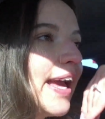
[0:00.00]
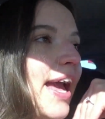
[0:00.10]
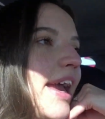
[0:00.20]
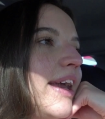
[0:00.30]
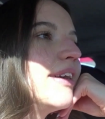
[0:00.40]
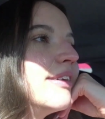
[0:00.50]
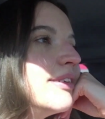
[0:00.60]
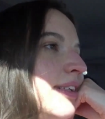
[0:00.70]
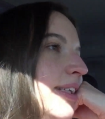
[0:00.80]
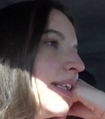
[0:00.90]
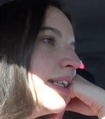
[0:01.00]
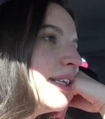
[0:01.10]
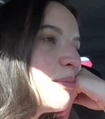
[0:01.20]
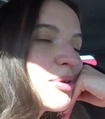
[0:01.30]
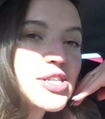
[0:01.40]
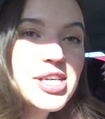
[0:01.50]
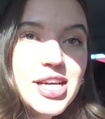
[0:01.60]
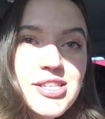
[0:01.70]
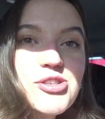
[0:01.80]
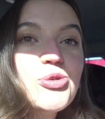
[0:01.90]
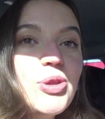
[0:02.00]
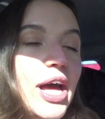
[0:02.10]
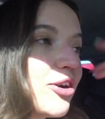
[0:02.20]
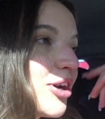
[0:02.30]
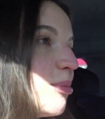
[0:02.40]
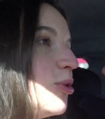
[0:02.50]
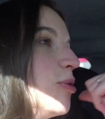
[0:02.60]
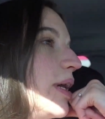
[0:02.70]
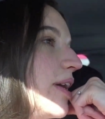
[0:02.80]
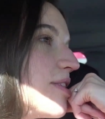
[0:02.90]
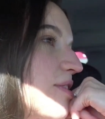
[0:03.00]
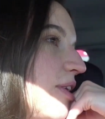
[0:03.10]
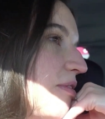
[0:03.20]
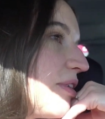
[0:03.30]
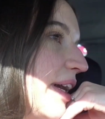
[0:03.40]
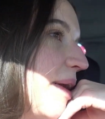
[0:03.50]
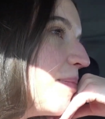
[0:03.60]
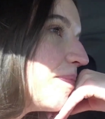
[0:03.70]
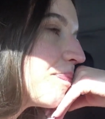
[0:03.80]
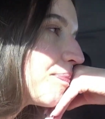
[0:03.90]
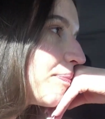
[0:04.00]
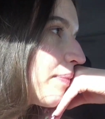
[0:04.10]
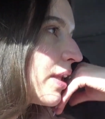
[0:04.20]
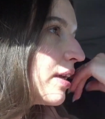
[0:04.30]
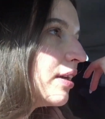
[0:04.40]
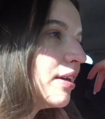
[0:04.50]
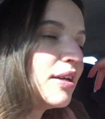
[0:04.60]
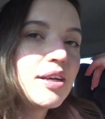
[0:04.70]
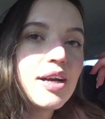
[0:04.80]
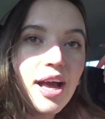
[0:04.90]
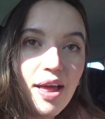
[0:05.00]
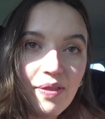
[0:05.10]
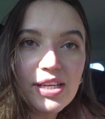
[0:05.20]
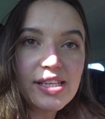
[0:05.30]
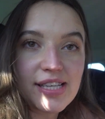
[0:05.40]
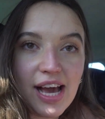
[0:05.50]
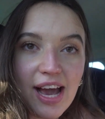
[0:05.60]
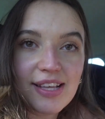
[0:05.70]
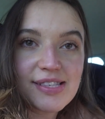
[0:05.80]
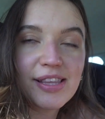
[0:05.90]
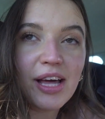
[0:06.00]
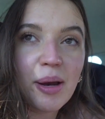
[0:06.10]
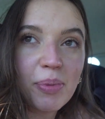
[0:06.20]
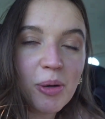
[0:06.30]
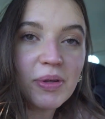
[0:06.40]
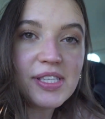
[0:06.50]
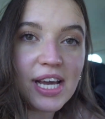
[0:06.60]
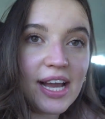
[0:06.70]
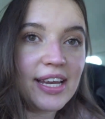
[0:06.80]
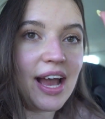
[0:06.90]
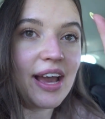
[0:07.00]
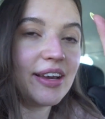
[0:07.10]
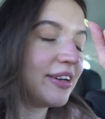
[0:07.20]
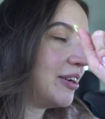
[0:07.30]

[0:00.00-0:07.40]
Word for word: okay. Ah. Proceeds to let her get blueberries all over them. And then decides that purple tie-dye